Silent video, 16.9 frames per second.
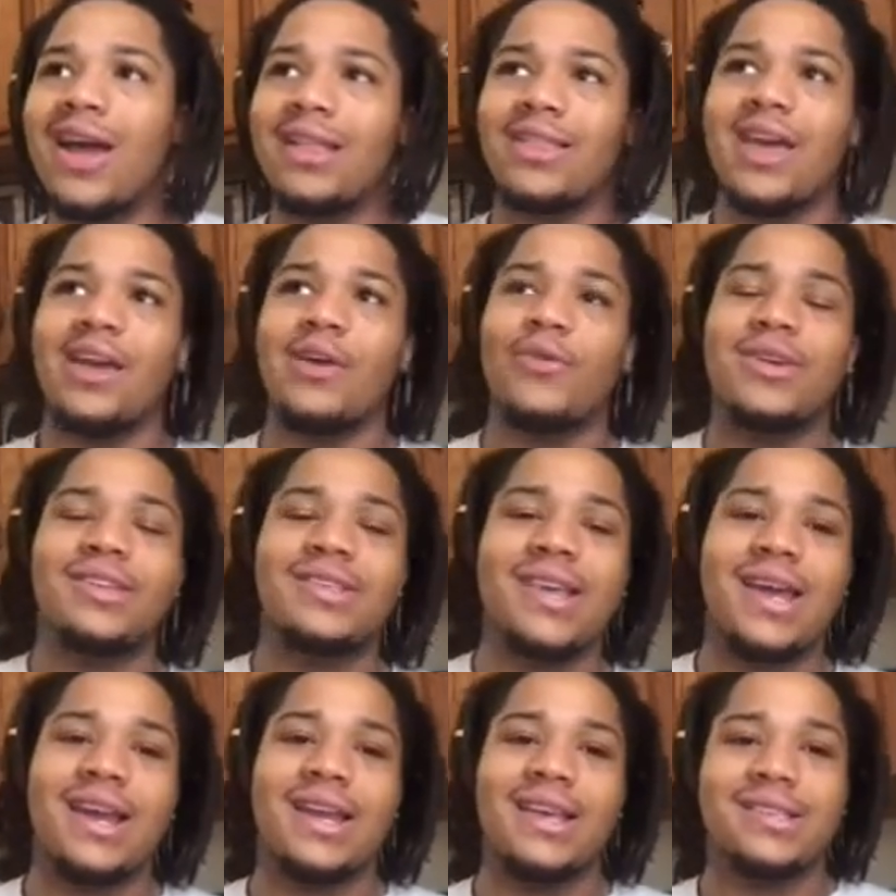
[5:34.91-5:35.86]
I think we've
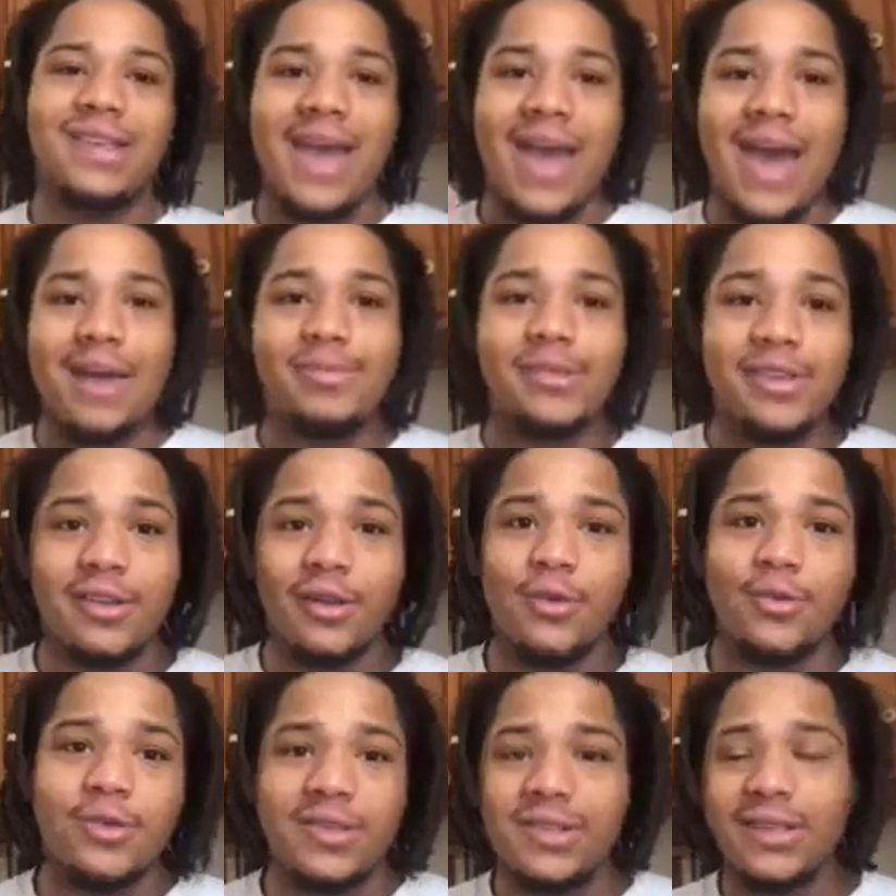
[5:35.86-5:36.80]
seen his
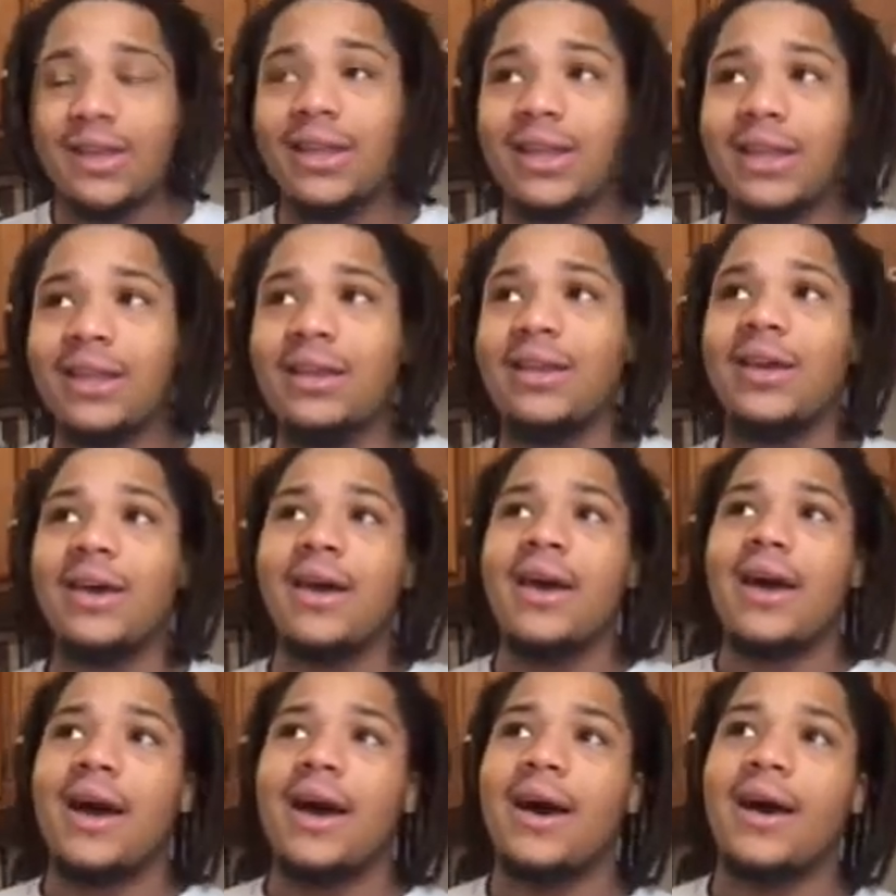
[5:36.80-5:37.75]
absolute ceiling,
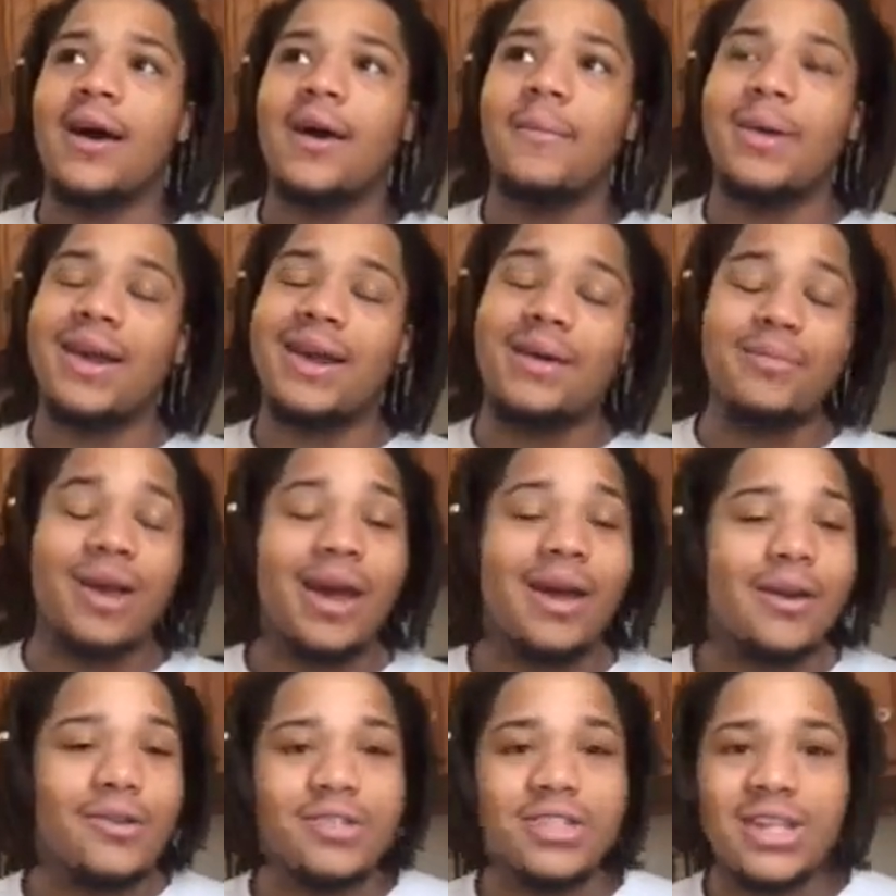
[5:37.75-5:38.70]
and I'm
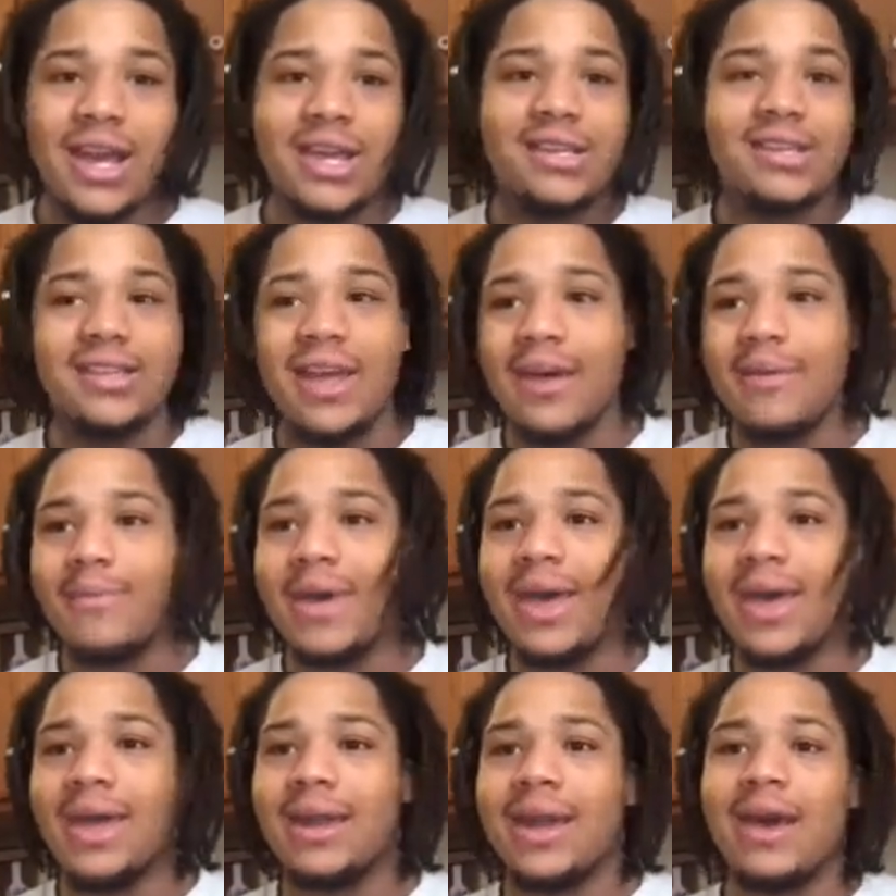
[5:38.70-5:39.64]
not going to chase that, man.